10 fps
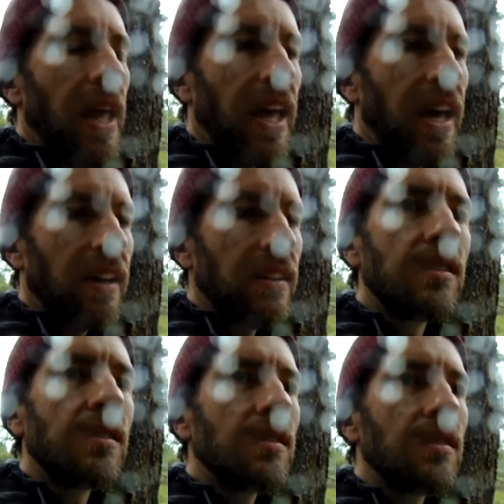
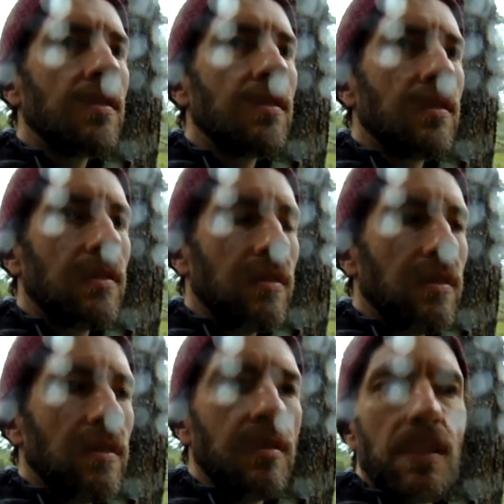and
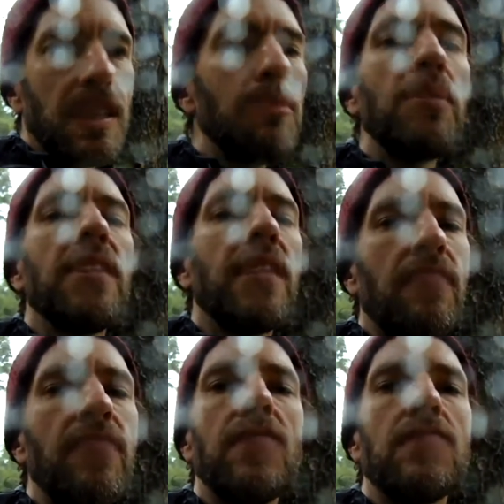leap into
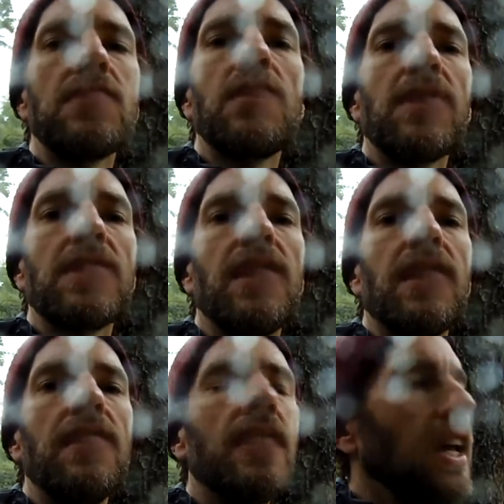that fear to some
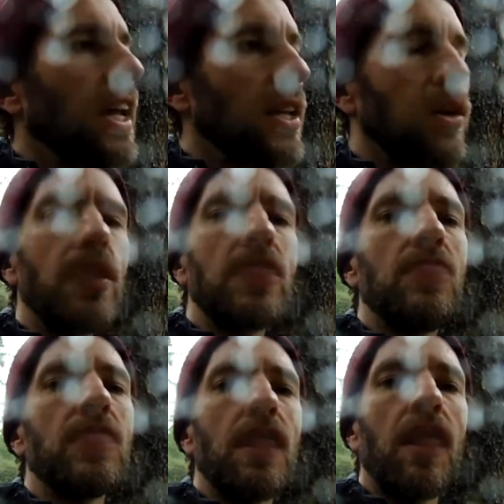extent in order
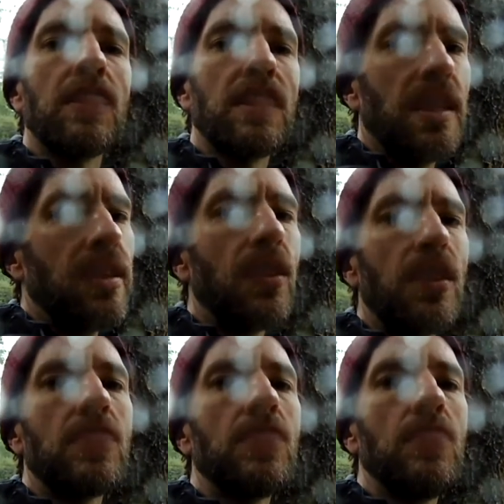to acknowledge it, in
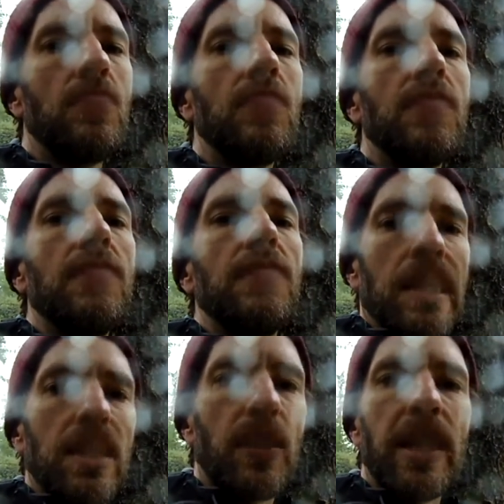order to
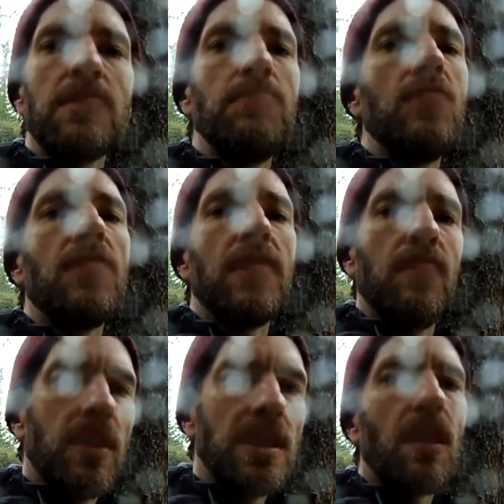transmute it,
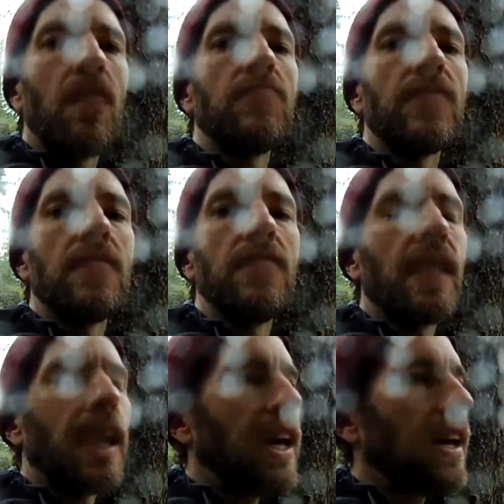resolve it,
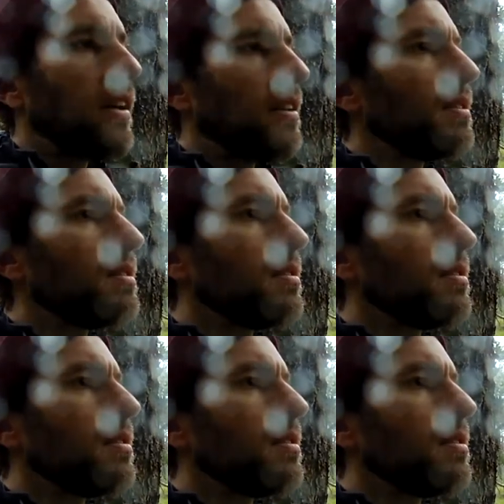and